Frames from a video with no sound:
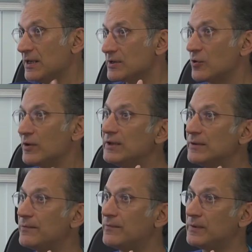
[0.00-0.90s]
So in
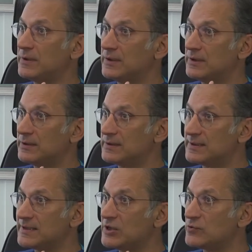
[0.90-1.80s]
the
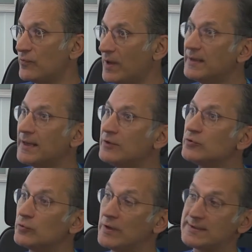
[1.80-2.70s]
stage 1 and 2,